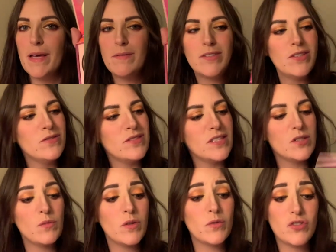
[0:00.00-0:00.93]
going to use this
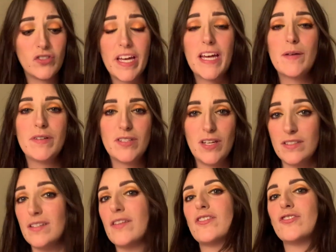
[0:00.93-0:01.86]
one, which came in
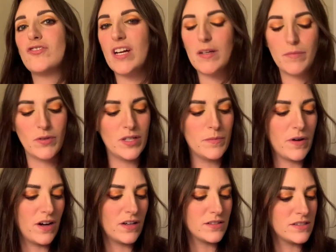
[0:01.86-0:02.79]
another Tribe Beauty
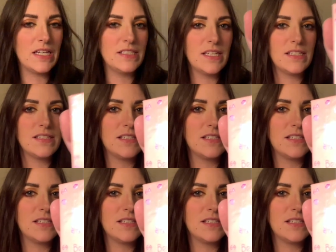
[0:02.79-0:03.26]
box. And that's